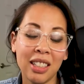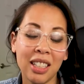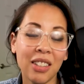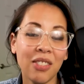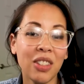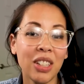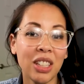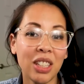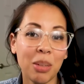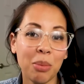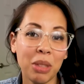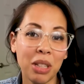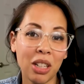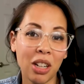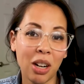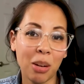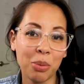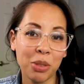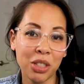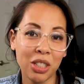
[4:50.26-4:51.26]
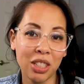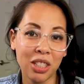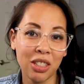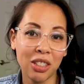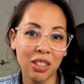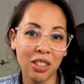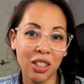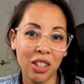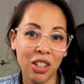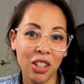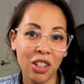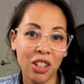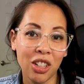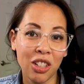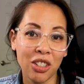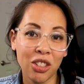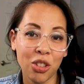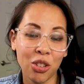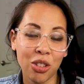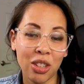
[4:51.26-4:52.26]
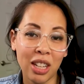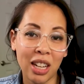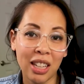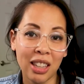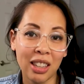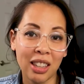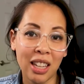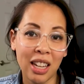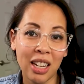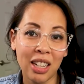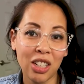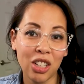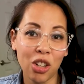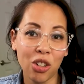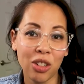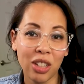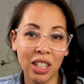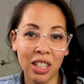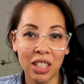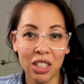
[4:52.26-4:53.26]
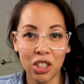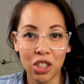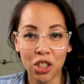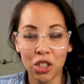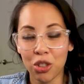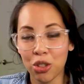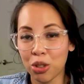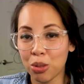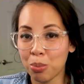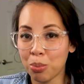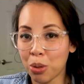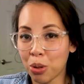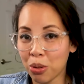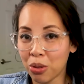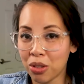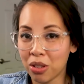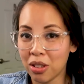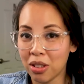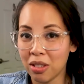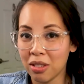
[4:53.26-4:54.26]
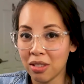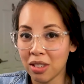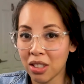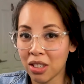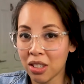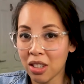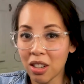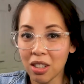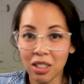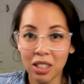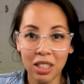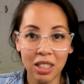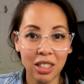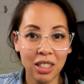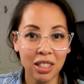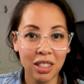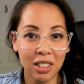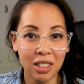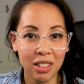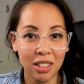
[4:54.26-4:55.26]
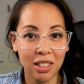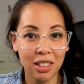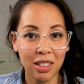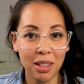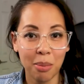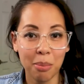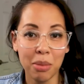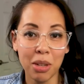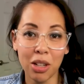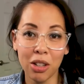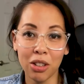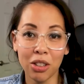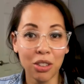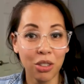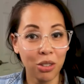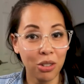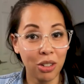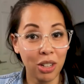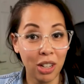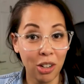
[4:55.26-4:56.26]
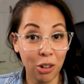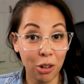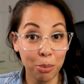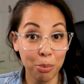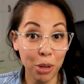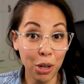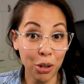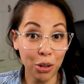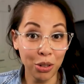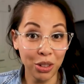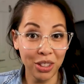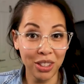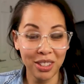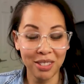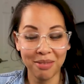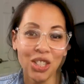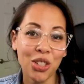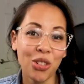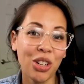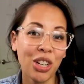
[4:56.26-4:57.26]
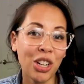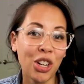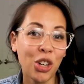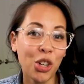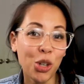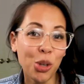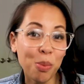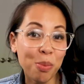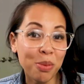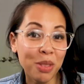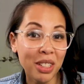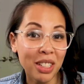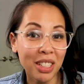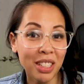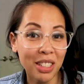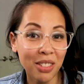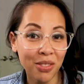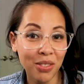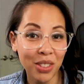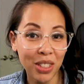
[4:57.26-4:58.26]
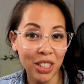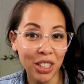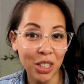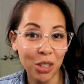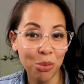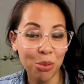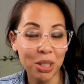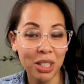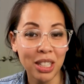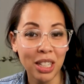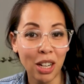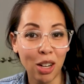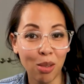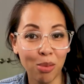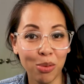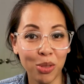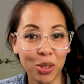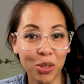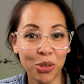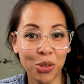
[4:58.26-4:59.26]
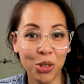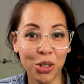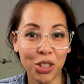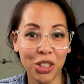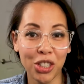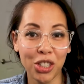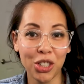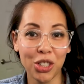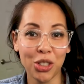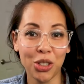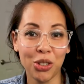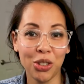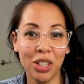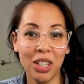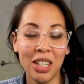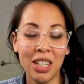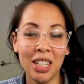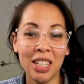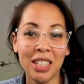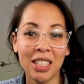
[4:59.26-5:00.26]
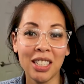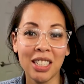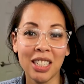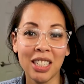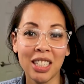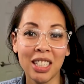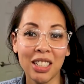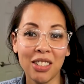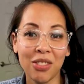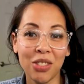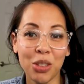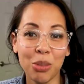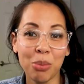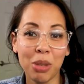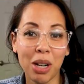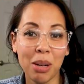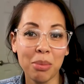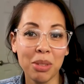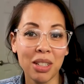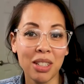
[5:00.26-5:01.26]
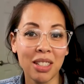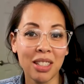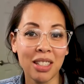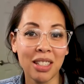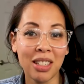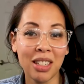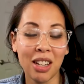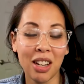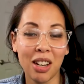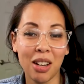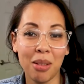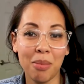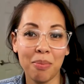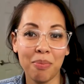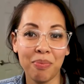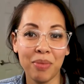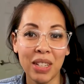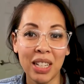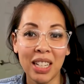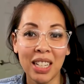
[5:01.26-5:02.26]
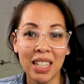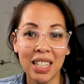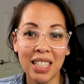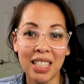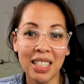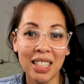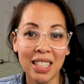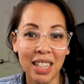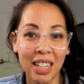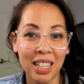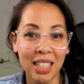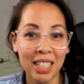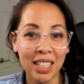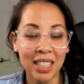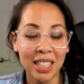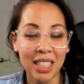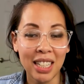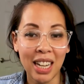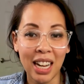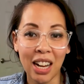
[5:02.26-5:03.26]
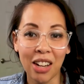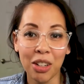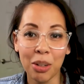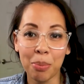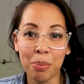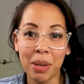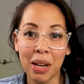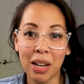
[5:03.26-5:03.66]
giving them the option so that they know they can choose both the solids, the milk, or both. So I hope this video was helpful for you to give you mamas some insight into how to